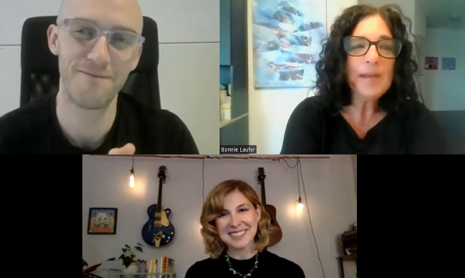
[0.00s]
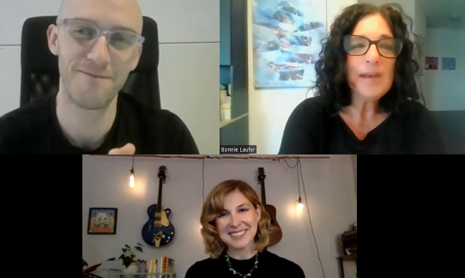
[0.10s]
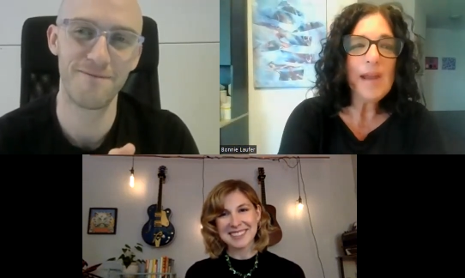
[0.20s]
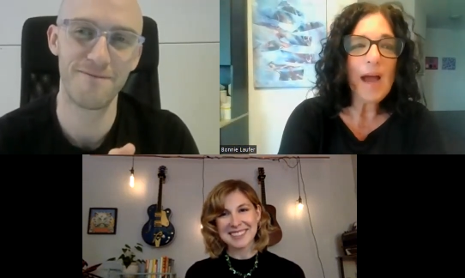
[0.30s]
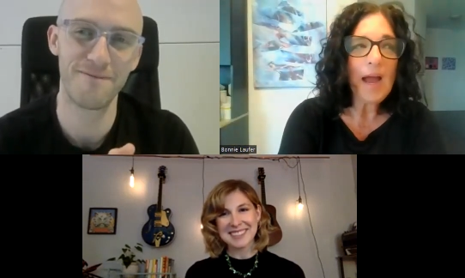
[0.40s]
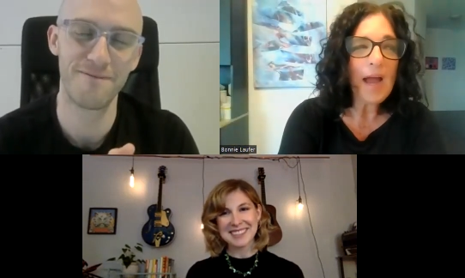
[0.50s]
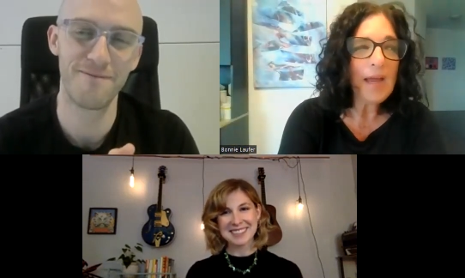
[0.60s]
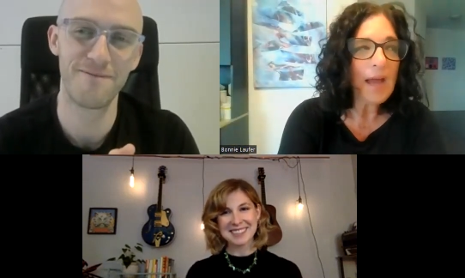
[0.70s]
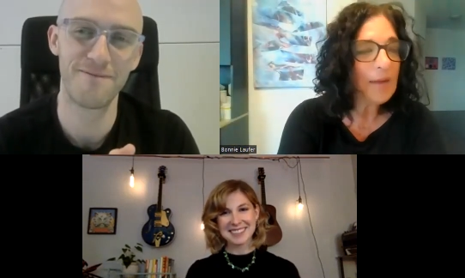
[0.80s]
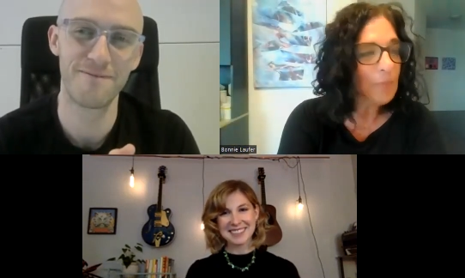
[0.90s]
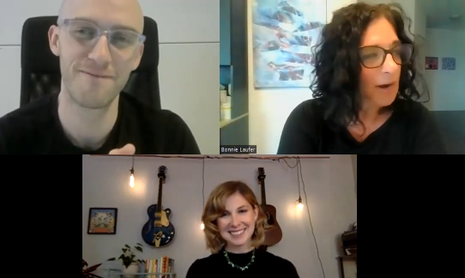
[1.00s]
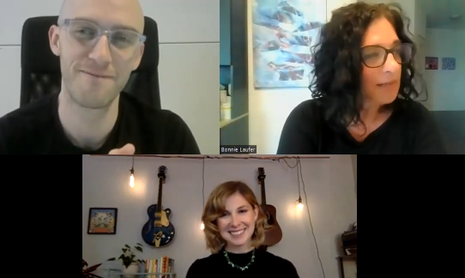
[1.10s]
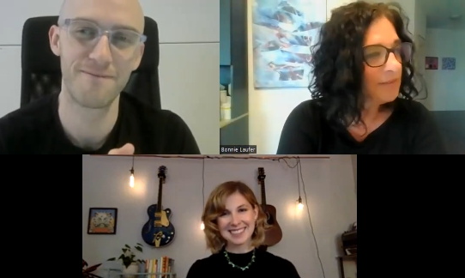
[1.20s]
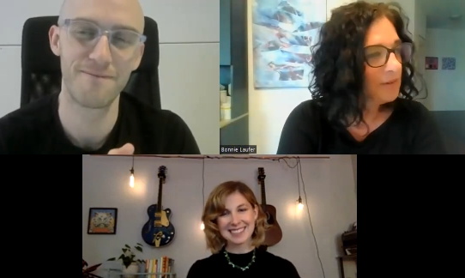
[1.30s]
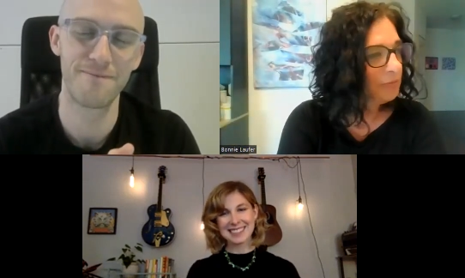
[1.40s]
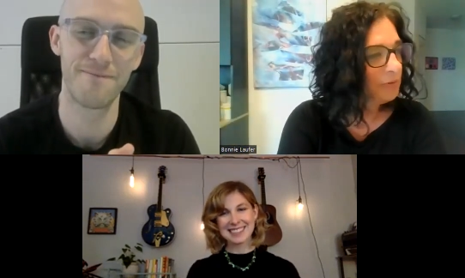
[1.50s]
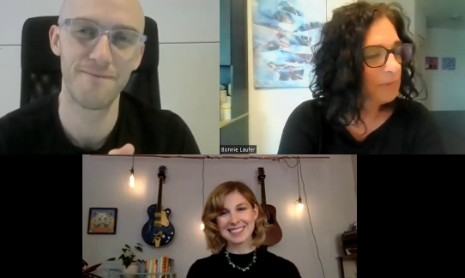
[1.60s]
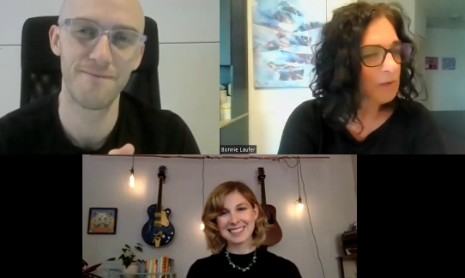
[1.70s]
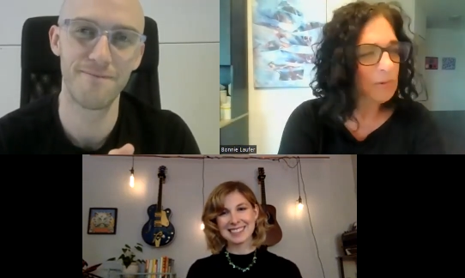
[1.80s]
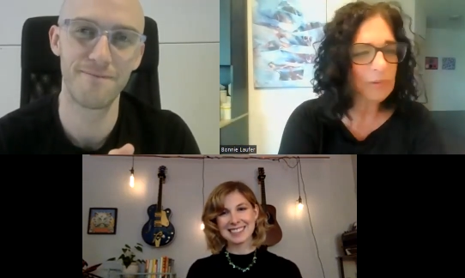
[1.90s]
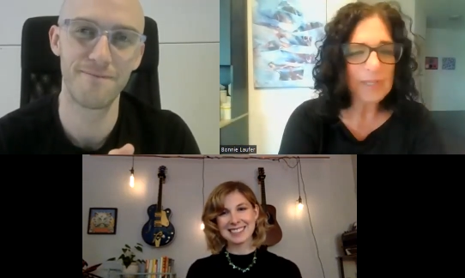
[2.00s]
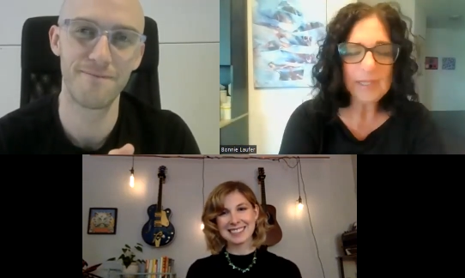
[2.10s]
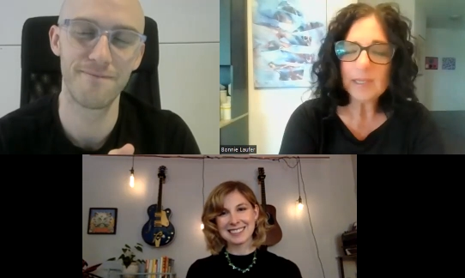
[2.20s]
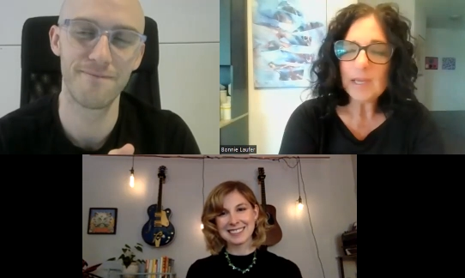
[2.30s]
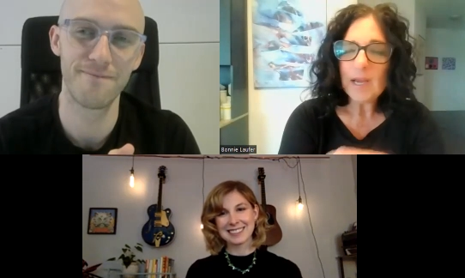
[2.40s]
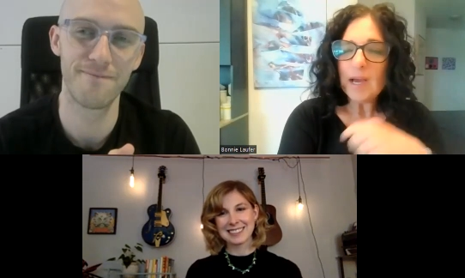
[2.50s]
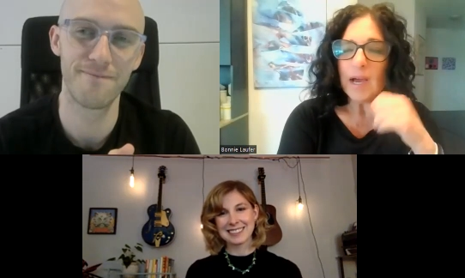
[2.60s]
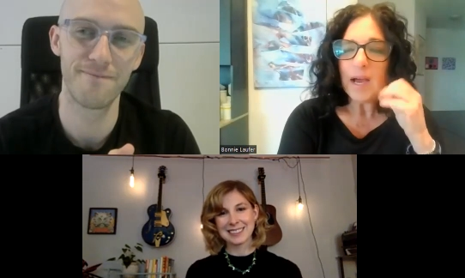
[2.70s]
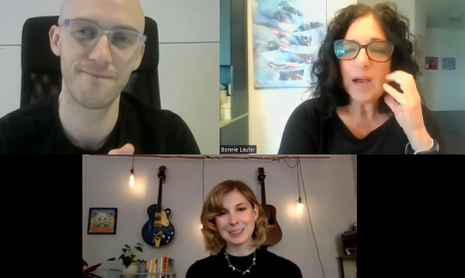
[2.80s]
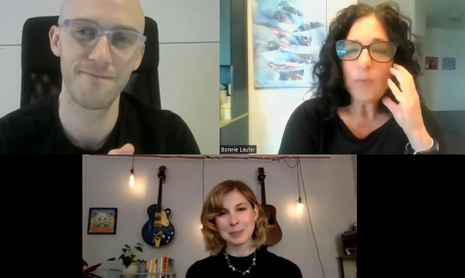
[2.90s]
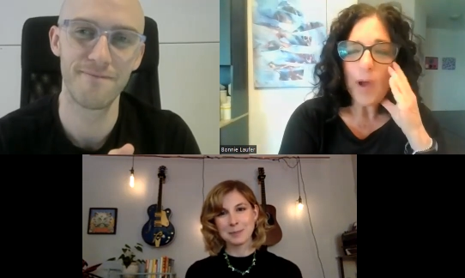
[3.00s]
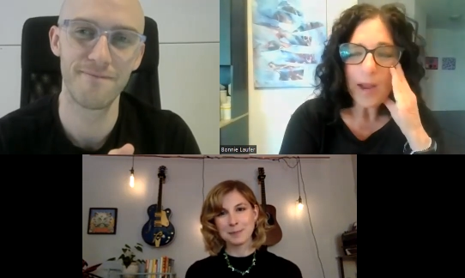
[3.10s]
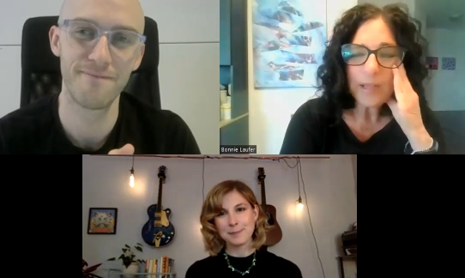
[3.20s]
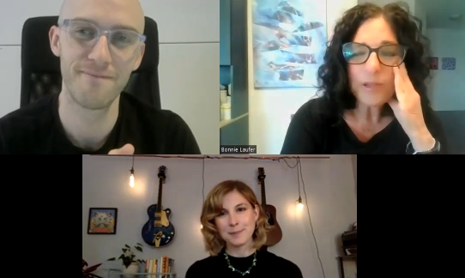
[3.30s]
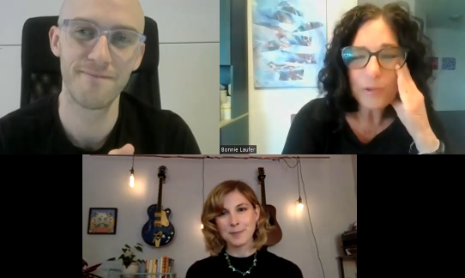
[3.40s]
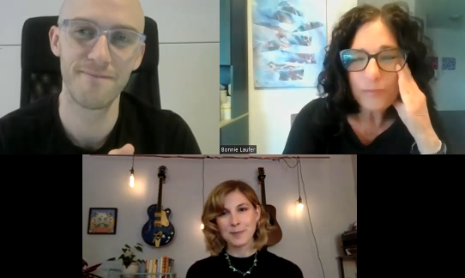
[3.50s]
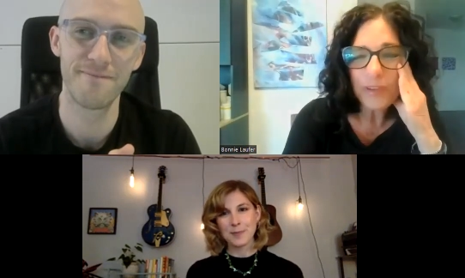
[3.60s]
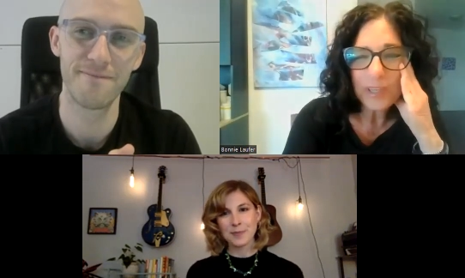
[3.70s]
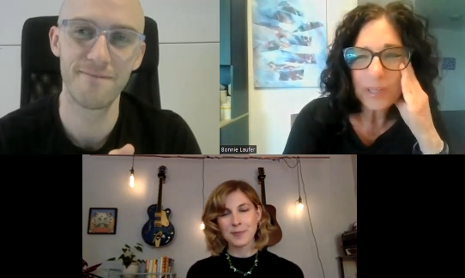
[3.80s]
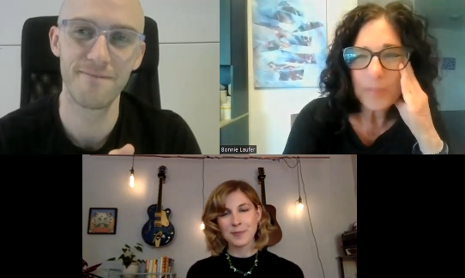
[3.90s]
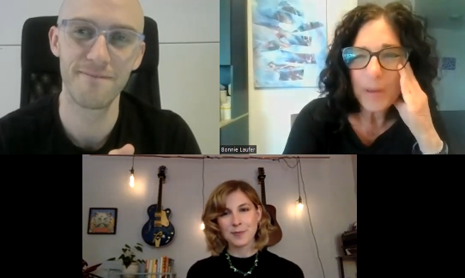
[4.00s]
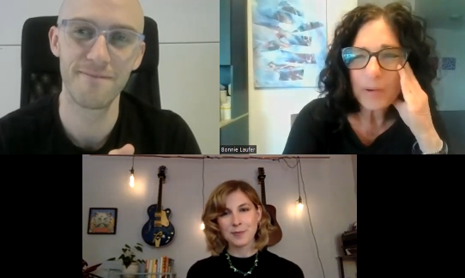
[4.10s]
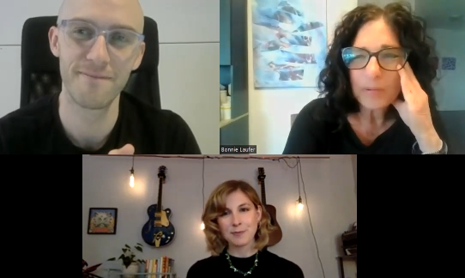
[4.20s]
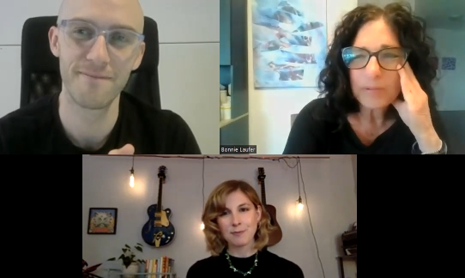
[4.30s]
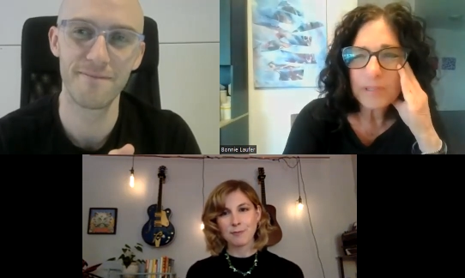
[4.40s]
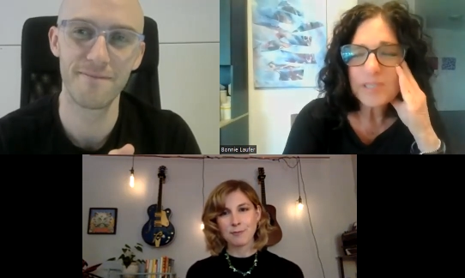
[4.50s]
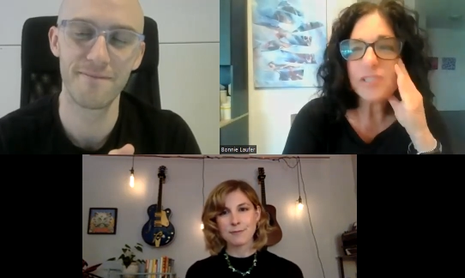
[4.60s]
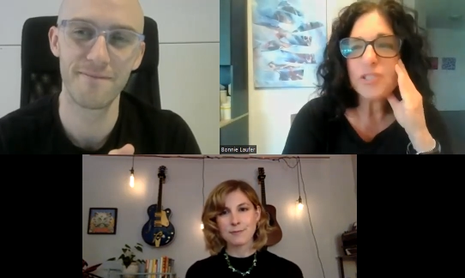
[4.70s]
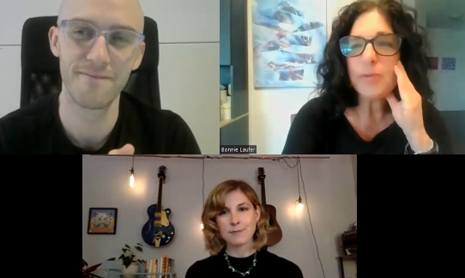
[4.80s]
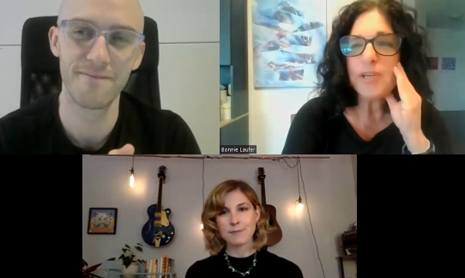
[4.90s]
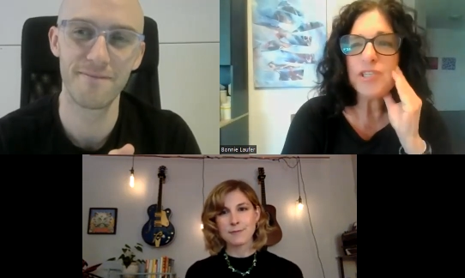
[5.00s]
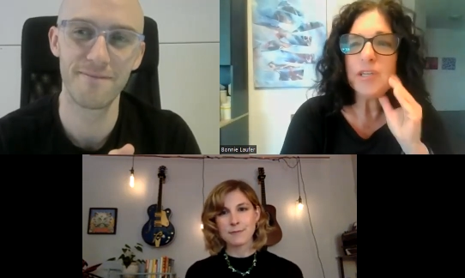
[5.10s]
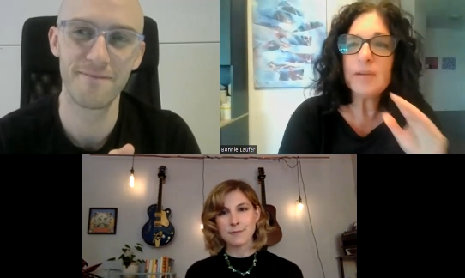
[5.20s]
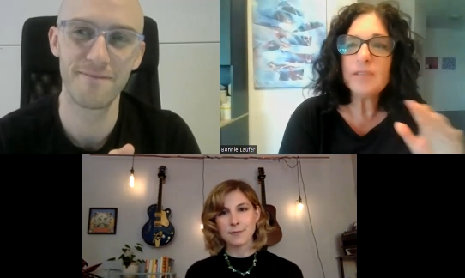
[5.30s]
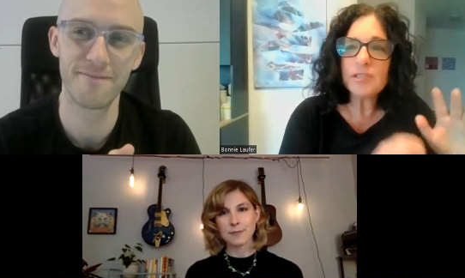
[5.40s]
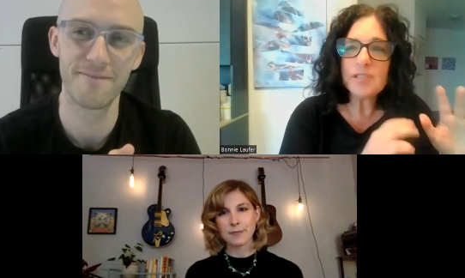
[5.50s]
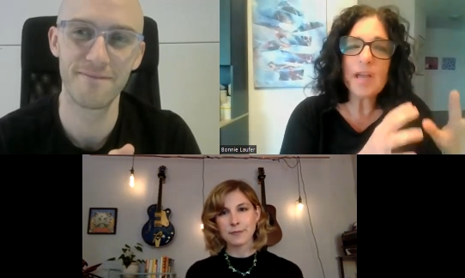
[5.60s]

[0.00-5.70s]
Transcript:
Speaker 1: But I wanted to know from you, like, how do you feel about this situation?